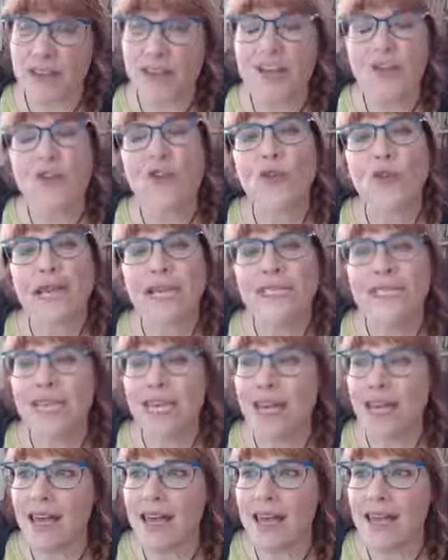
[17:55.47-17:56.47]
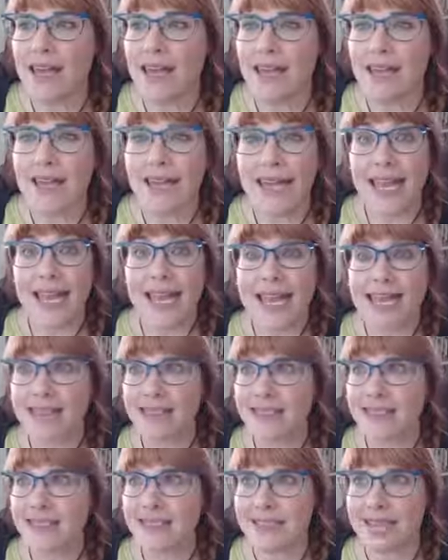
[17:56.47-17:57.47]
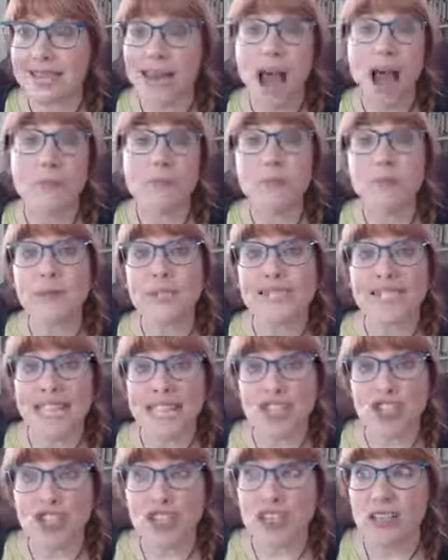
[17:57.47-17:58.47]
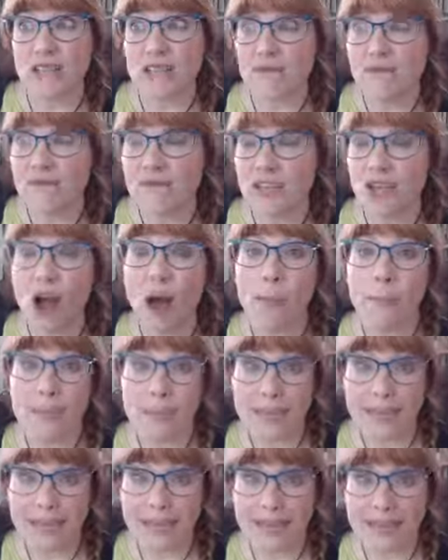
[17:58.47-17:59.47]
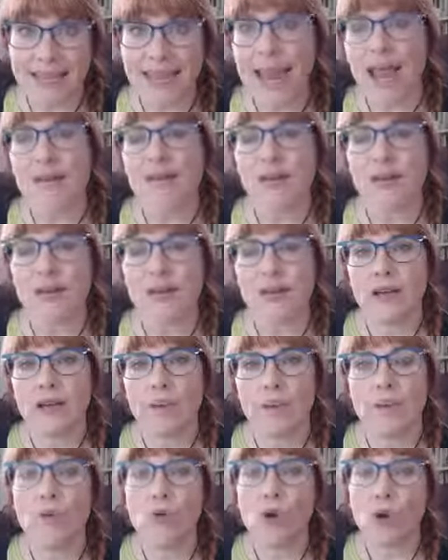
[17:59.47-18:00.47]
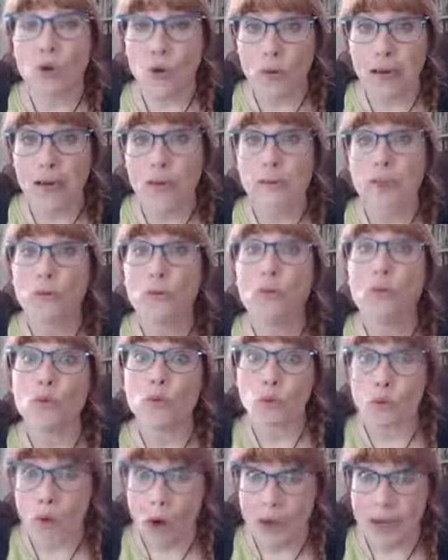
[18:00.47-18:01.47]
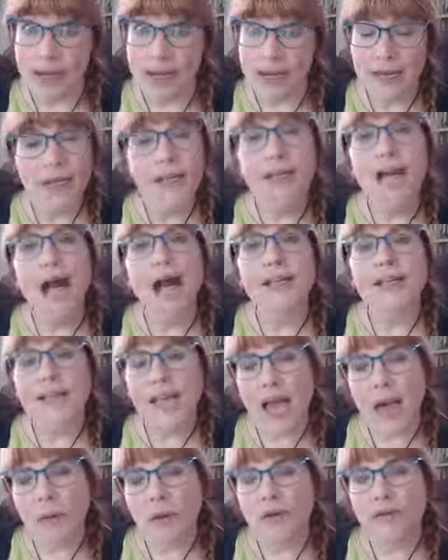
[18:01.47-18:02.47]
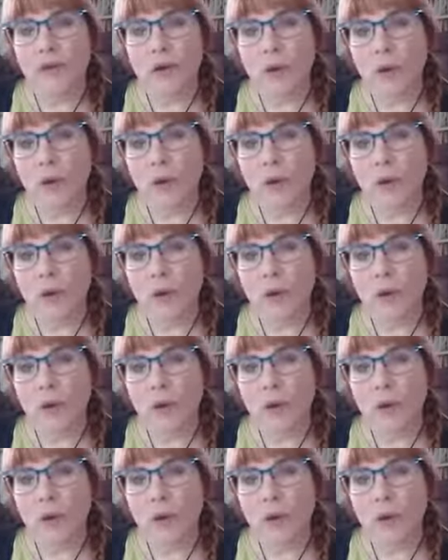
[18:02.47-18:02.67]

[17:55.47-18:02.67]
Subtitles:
Crazy Egg is an optimization company. They have a program that will run on top of your